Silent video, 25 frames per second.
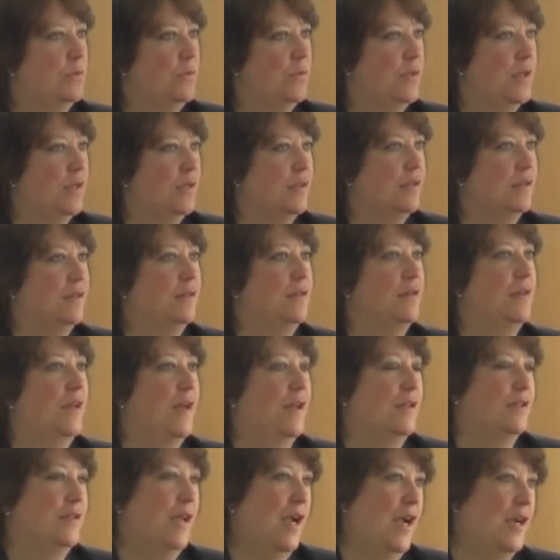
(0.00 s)
will
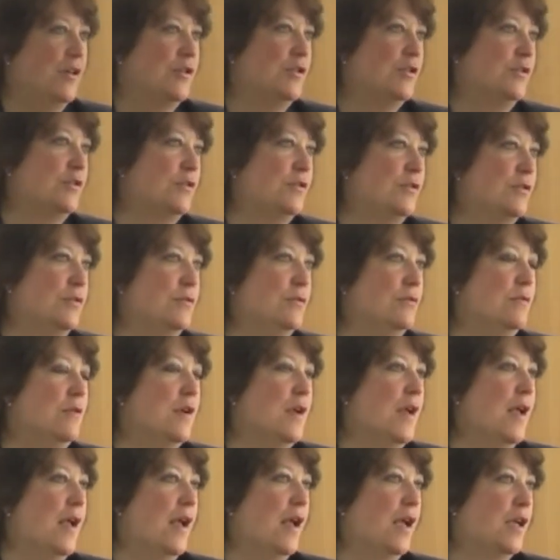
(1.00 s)
attach to
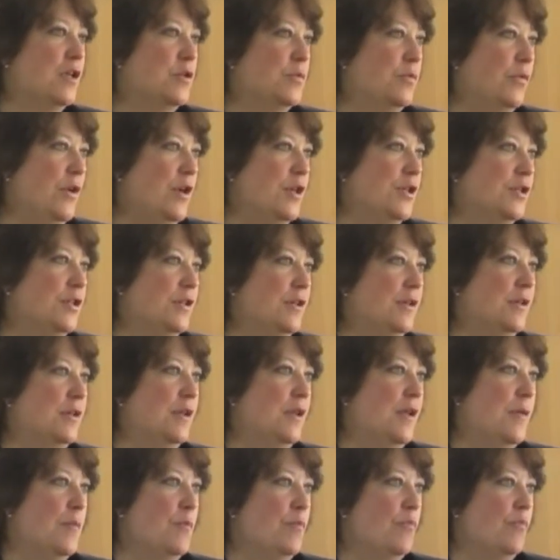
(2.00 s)
expression
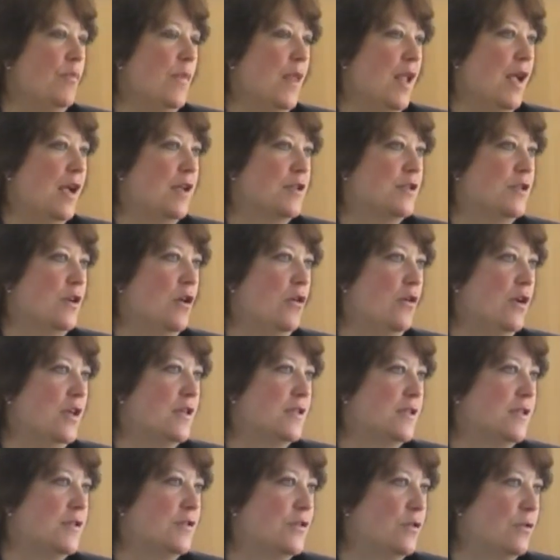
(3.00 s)
as long
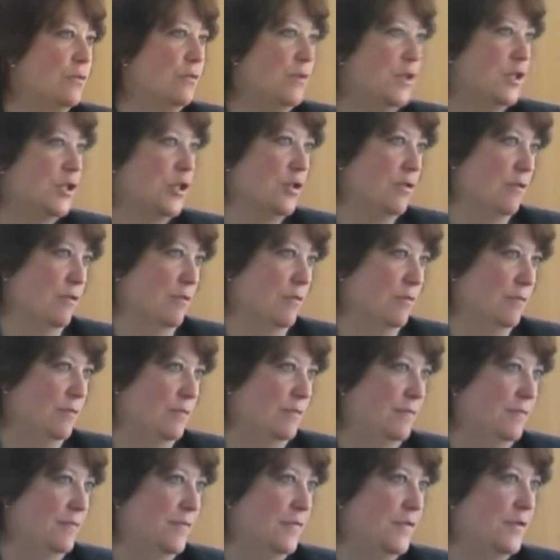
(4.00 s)
as it's original.
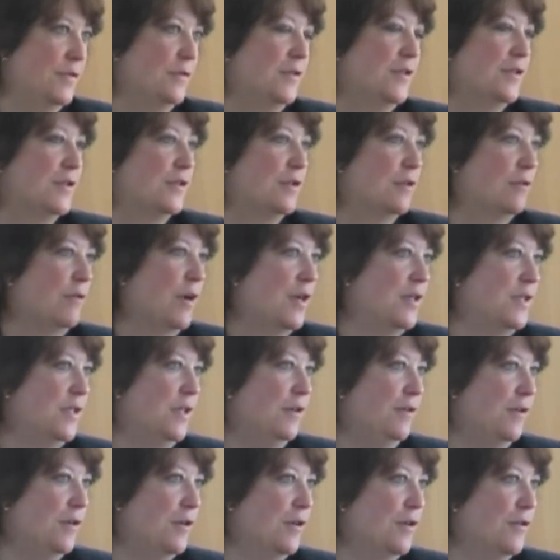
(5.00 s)
So there's a
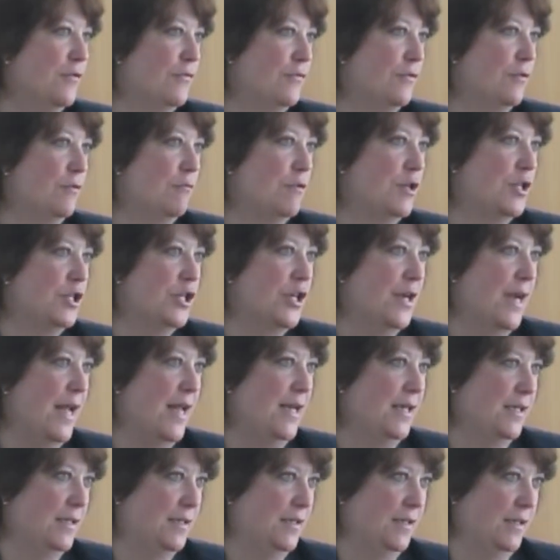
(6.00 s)
criteria of
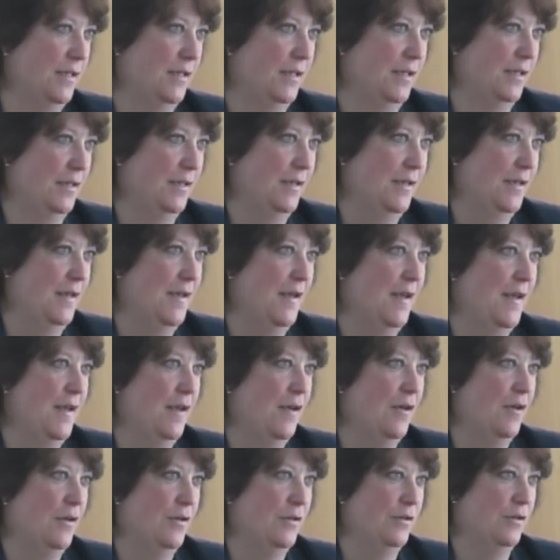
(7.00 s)
originality
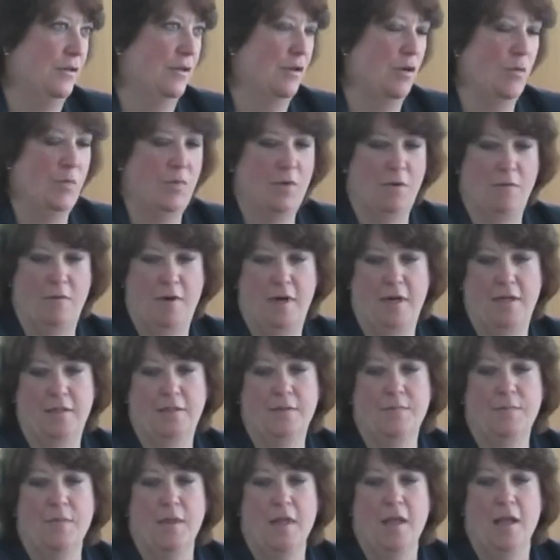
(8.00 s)
under
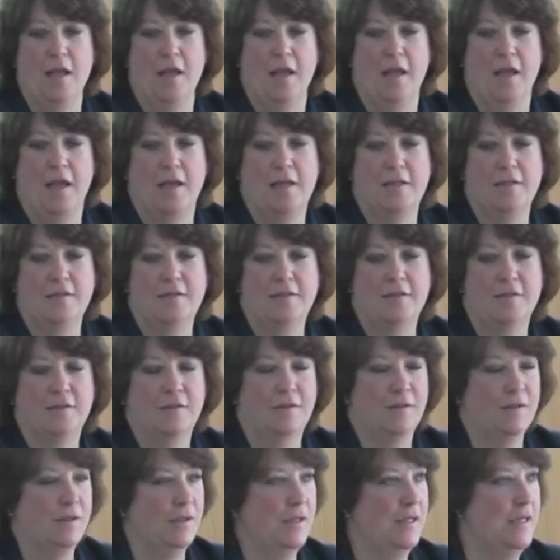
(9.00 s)
copyright. And
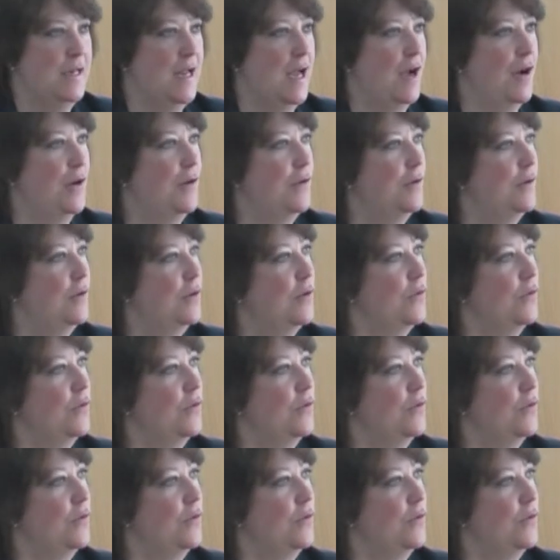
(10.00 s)
now,